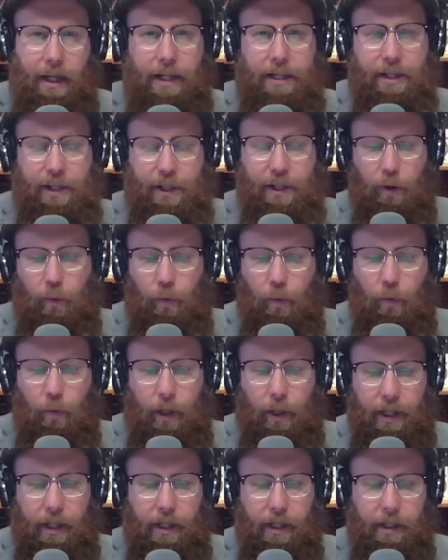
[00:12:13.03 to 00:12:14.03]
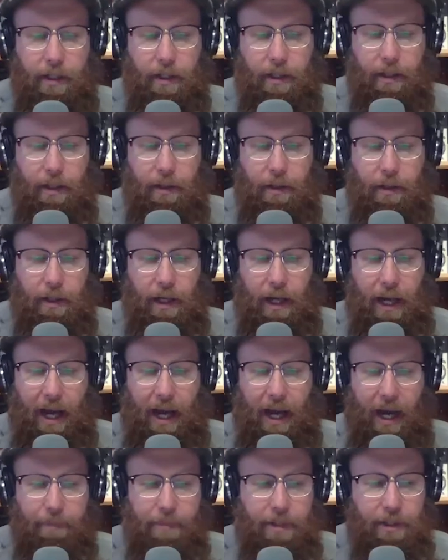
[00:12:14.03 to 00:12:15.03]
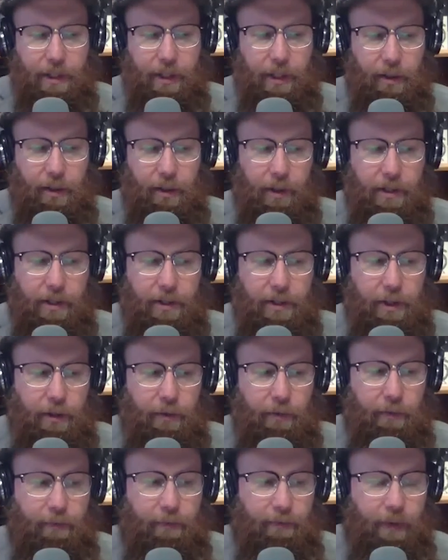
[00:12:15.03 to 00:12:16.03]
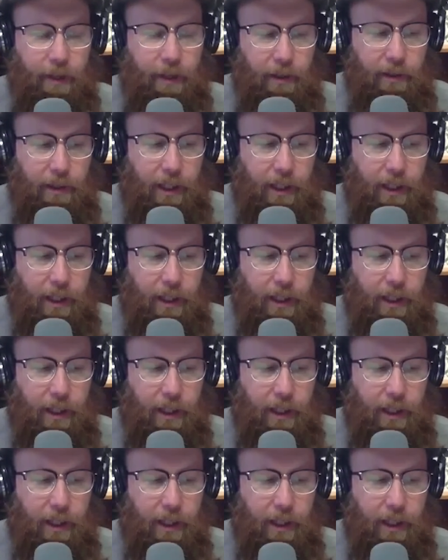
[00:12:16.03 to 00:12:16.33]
And so what can happen to you is you feel